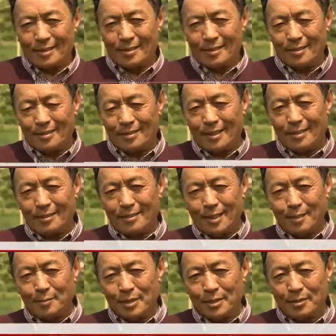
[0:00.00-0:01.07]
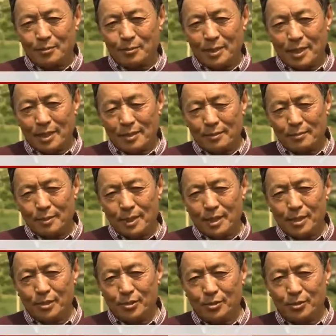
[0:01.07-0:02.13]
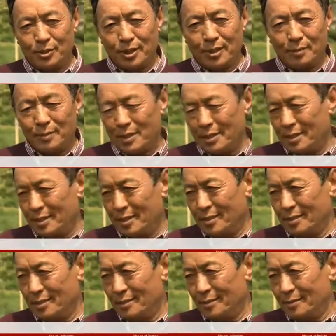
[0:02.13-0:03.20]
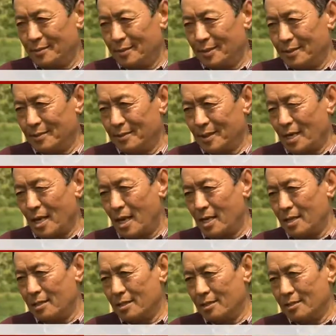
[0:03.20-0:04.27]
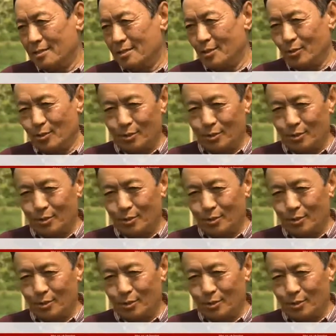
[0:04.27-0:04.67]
uh, that time we, we do everything in the uh, garden